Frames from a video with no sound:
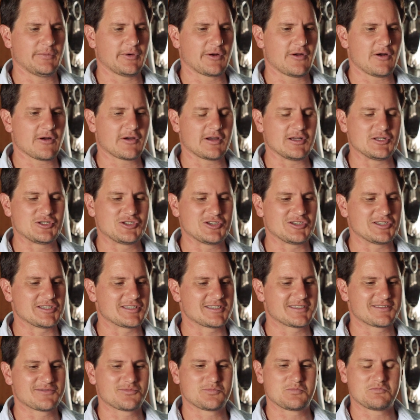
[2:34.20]
Barocca
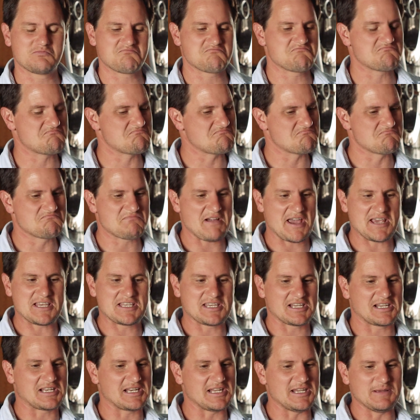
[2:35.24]
just
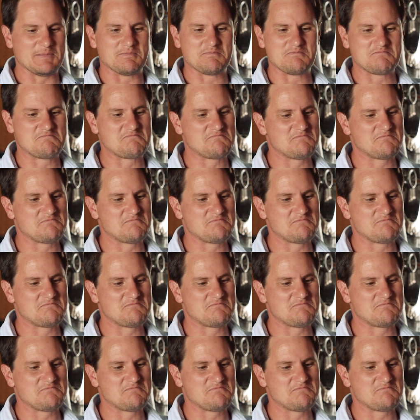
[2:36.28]
basically